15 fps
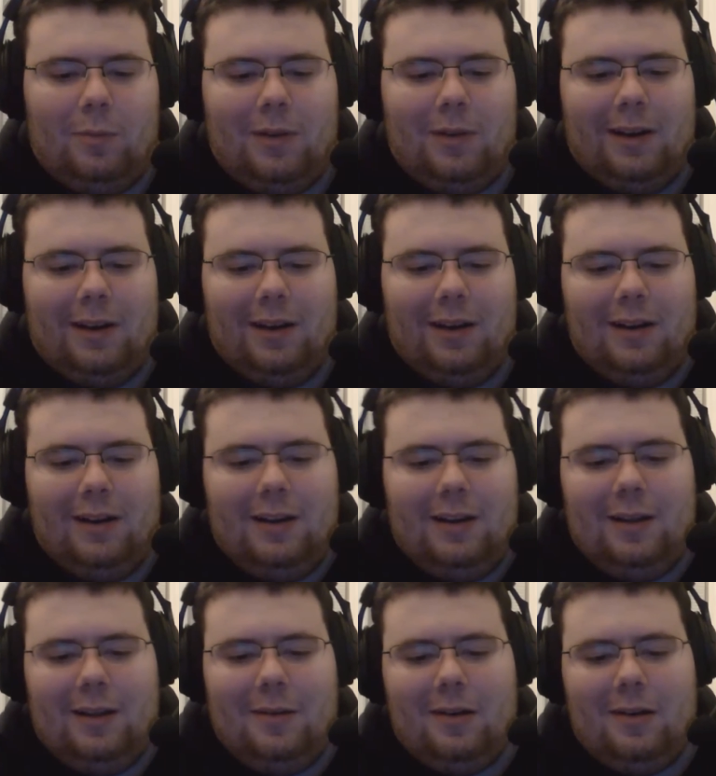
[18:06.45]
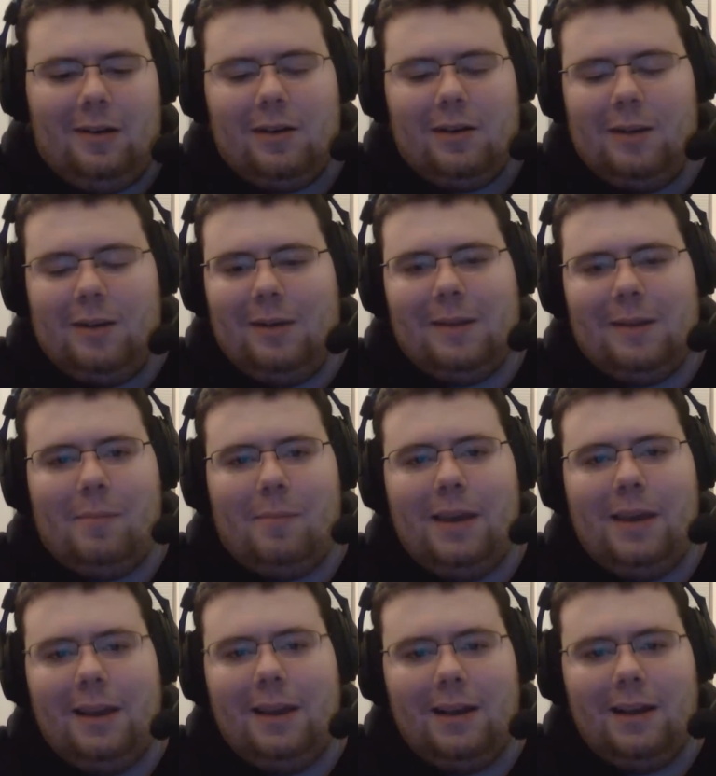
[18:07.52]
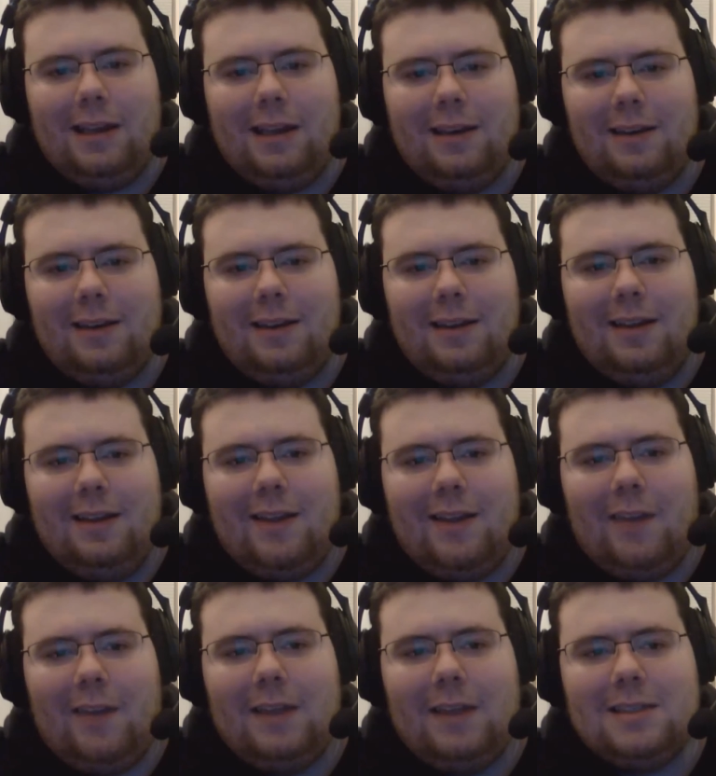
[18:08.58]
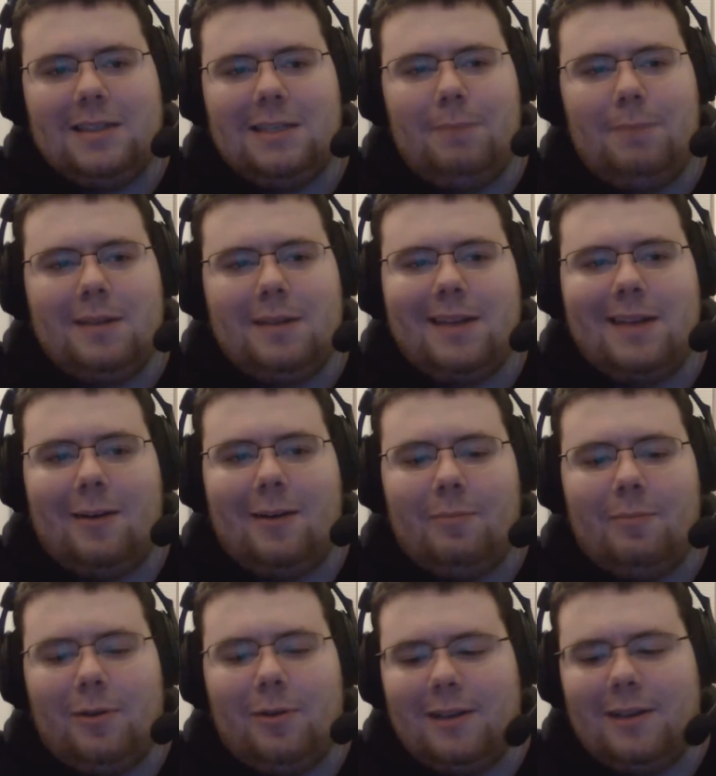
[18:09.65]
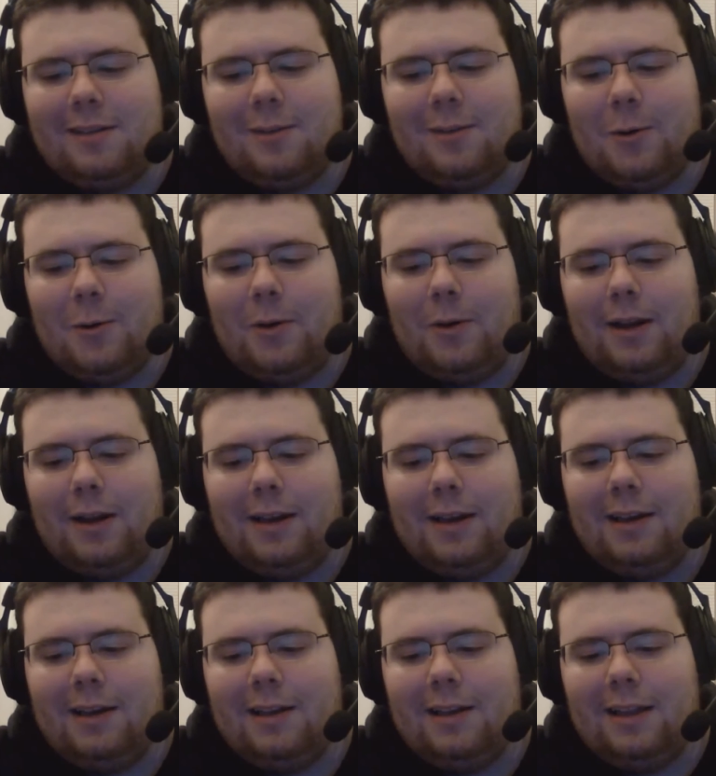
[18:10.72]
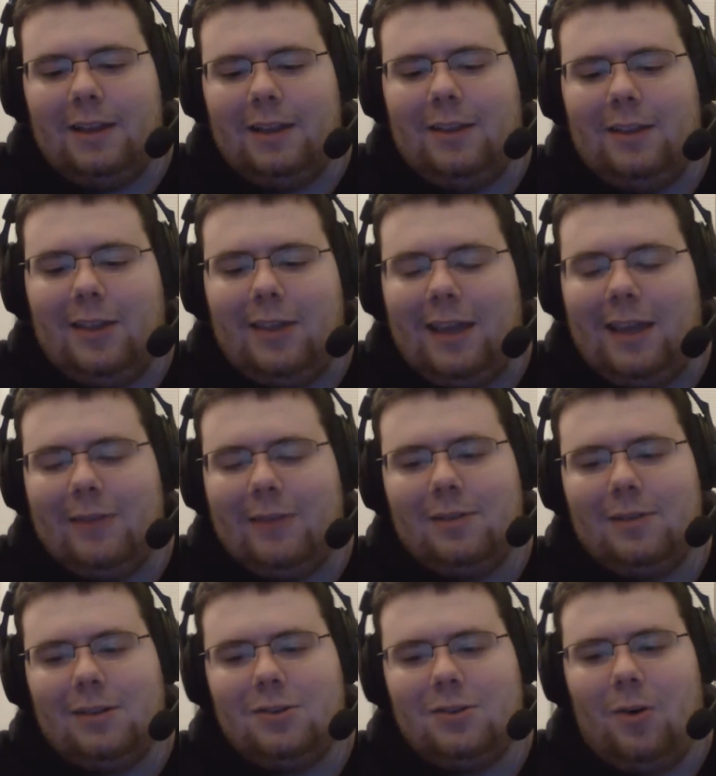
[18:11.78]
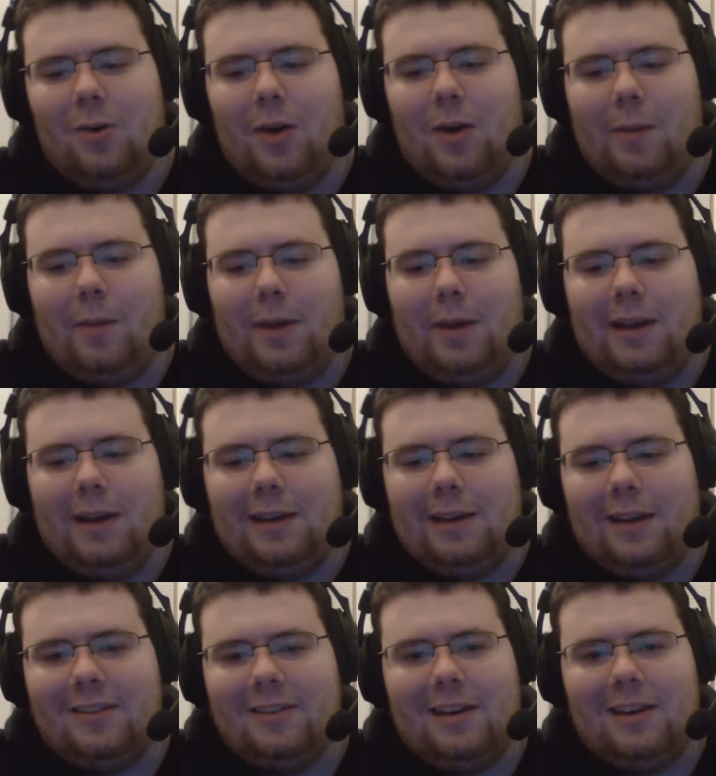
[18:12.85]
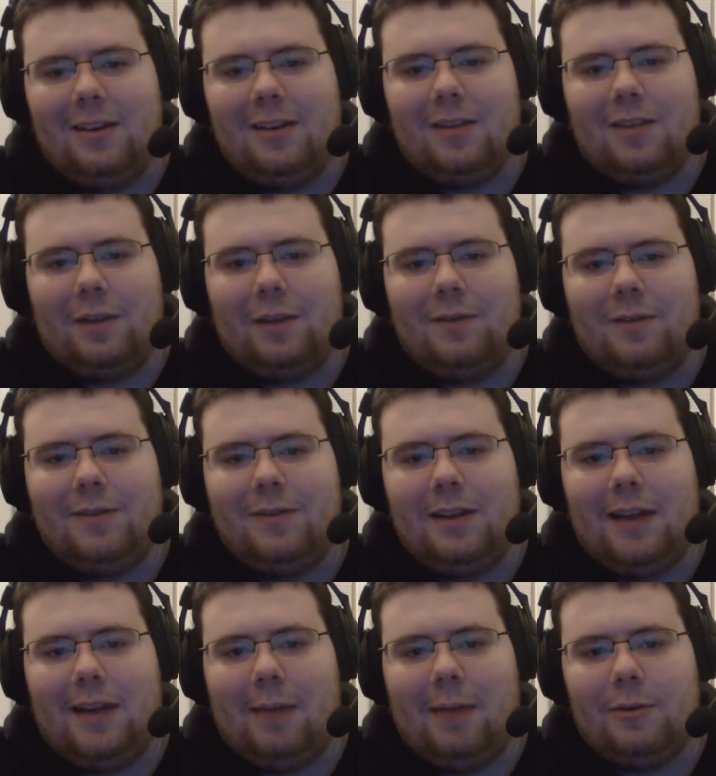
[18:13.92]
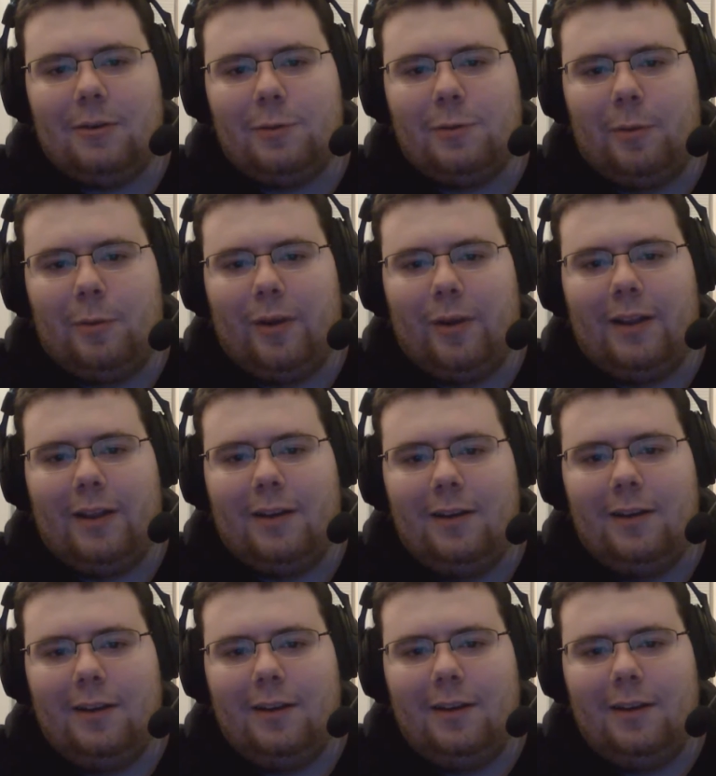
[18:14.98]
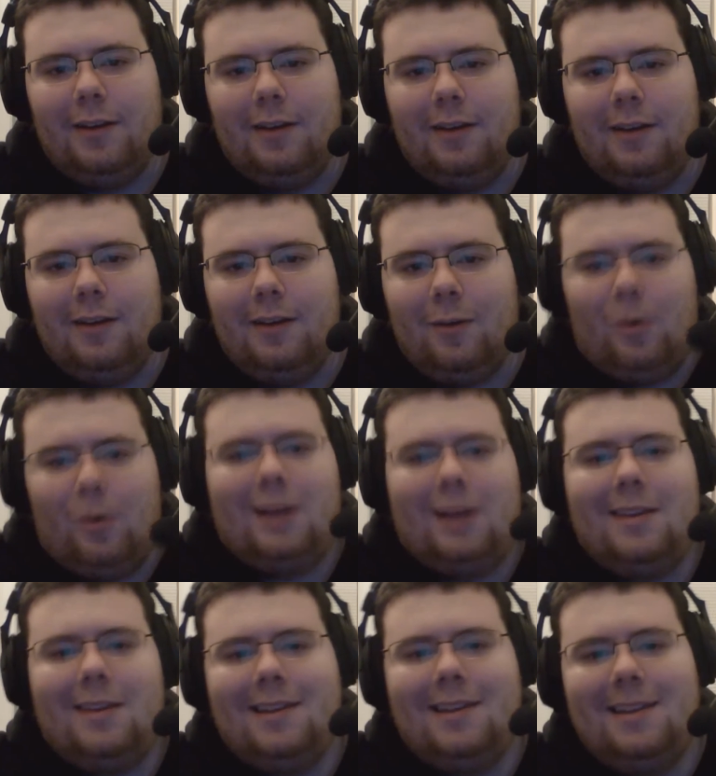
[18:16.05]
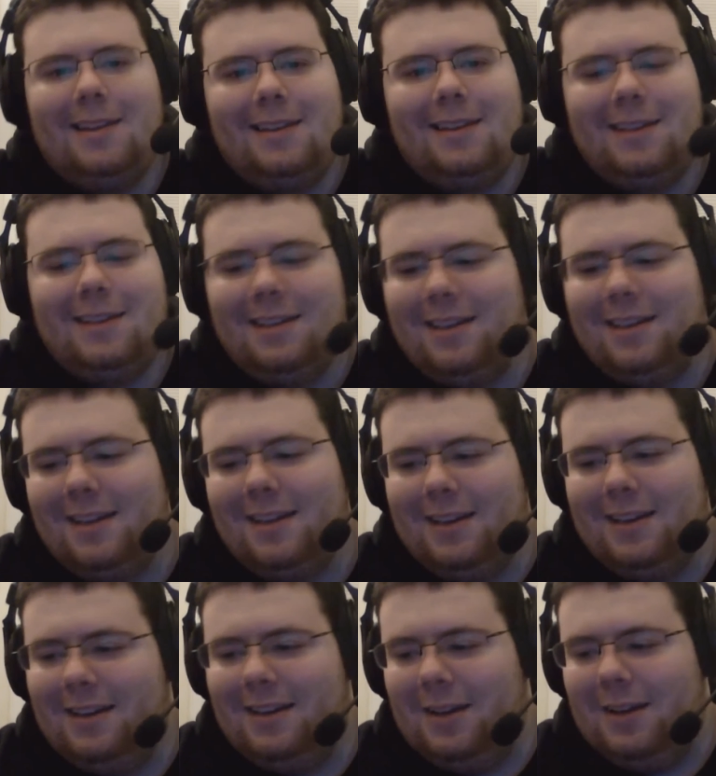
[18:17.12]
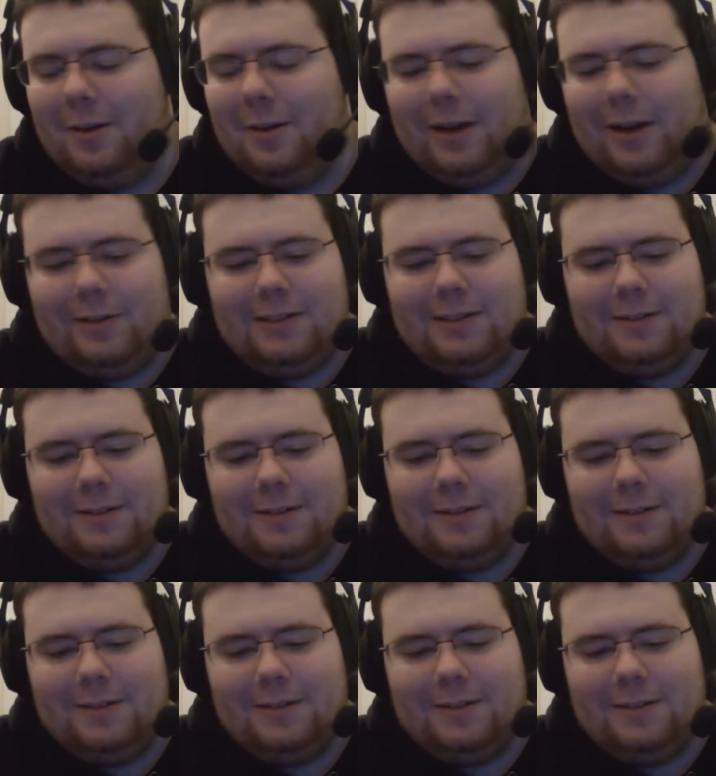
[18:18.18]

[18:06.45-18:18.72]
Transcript: But oh, come on, the minigun? That thing spits out bullets so quick. You'd think it would destroy it, but it doesn't. It does 15 damage per bullet. What? Whatever.